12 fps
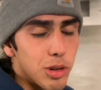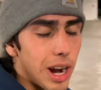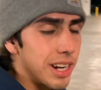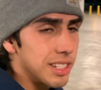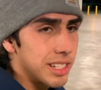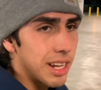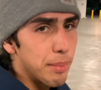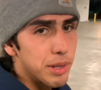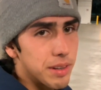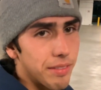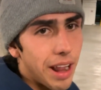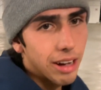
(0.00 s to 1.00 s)
to just get a
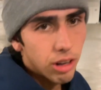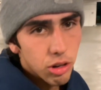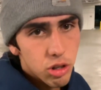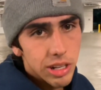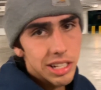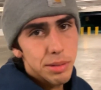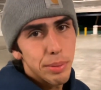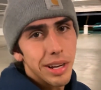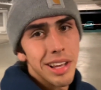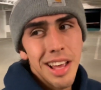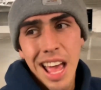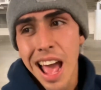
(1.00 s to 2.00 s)
bunch of flip tricks, but